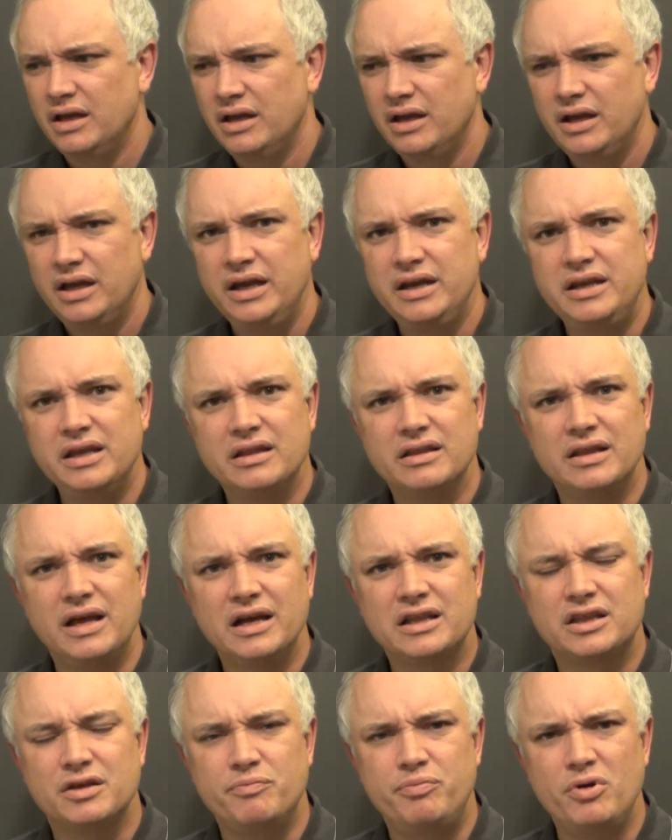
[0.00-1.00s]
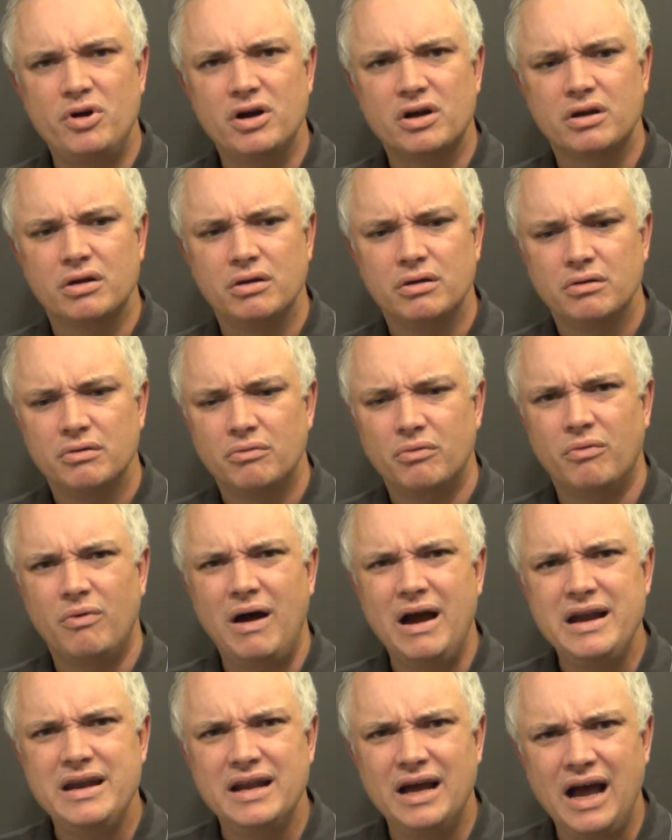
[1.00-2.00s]
"He didn't like the book?
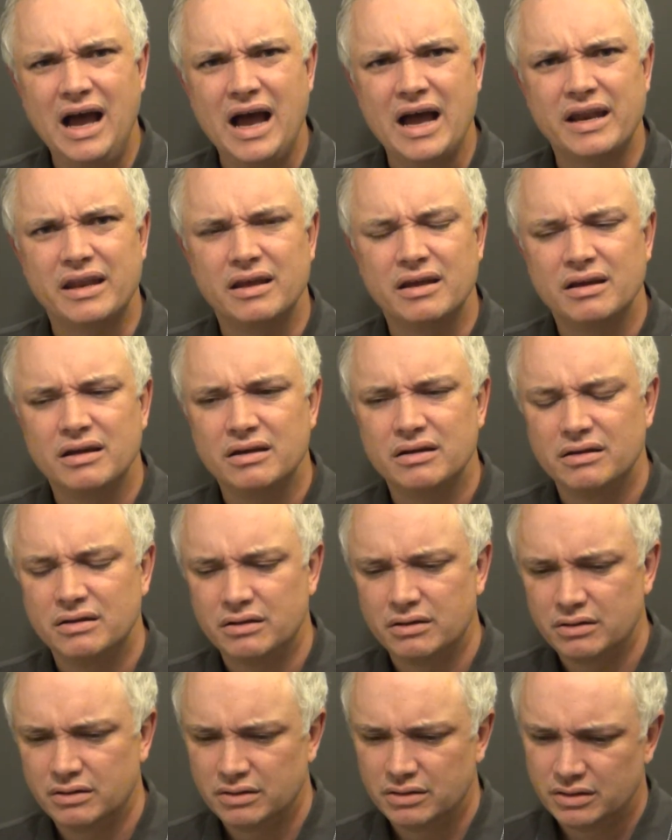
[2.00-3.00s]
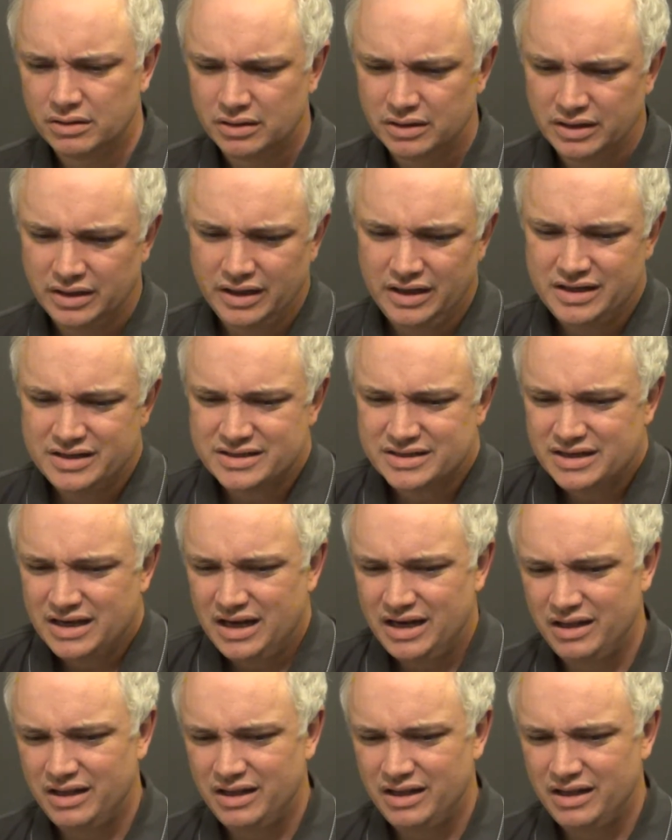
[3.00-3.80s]
Why not?" "He said